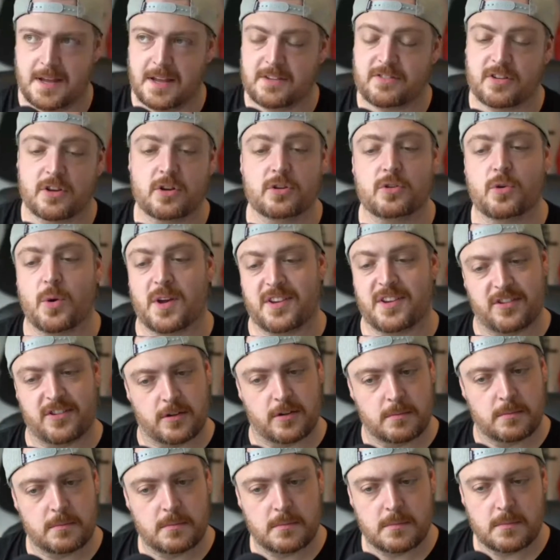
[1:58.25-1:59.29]
good
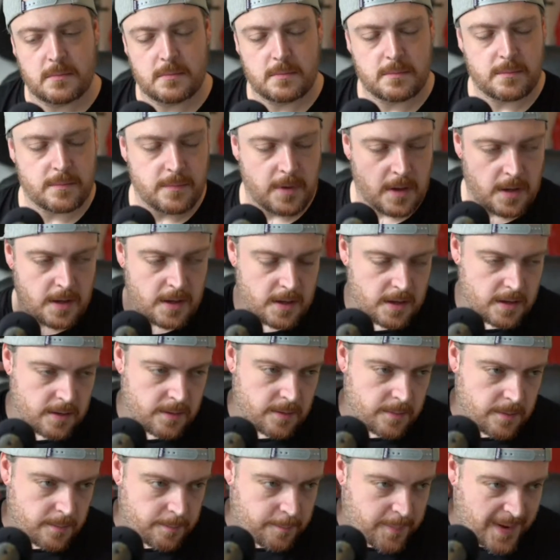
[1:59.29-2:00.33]
question.
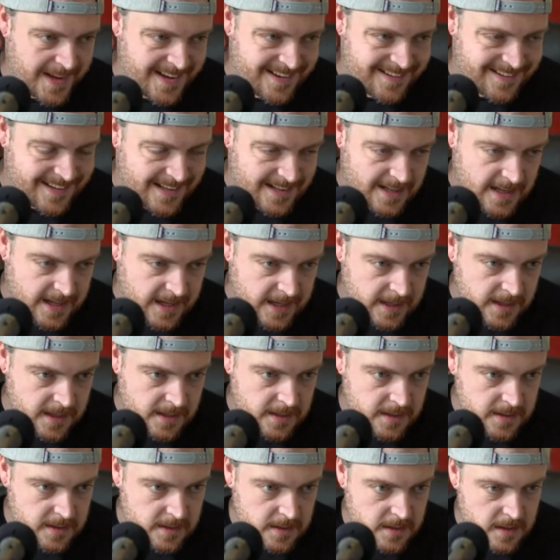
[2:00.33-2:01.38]
Basically,
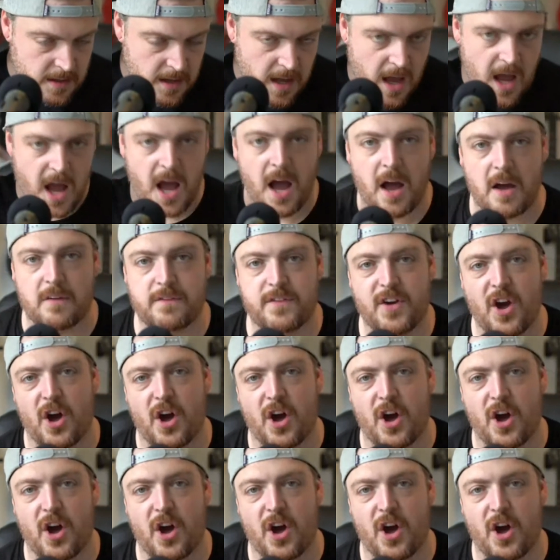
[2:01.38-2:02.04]
I've got a